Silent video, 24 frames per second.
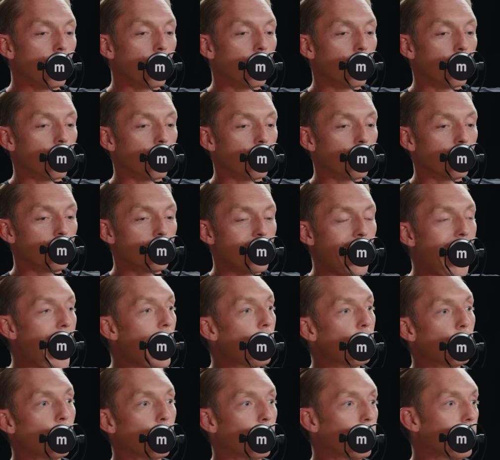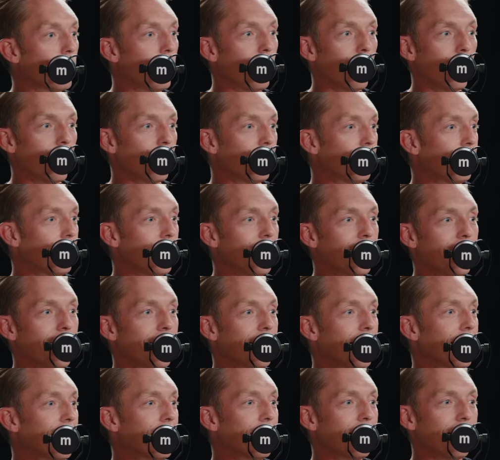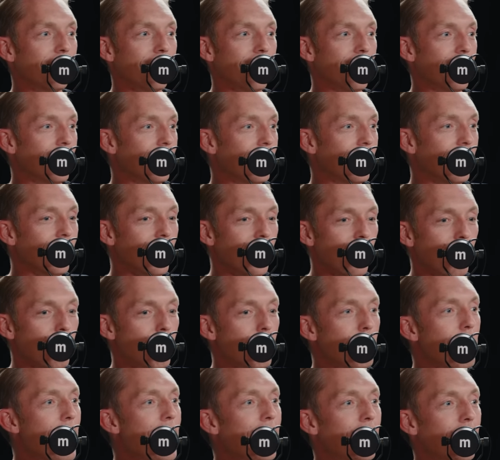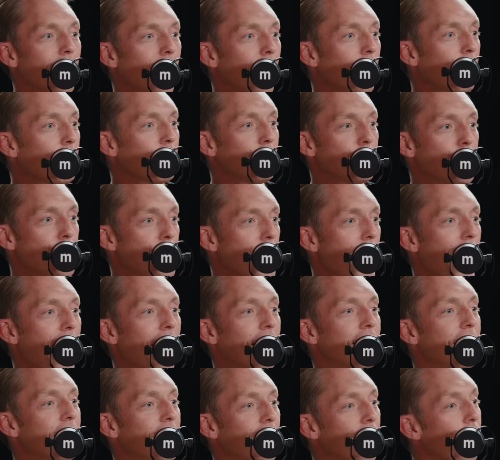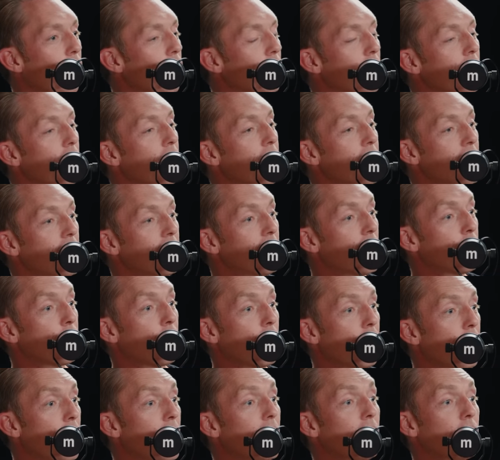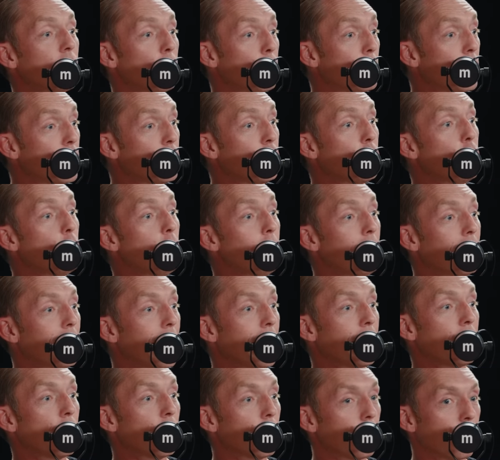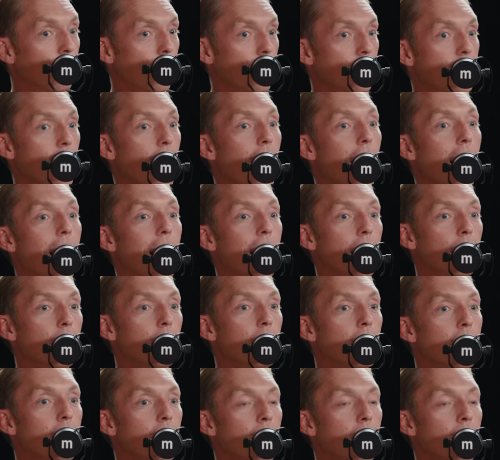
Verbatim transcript: her towel closet and the makeup chest and all of these different things that we accumulate over time.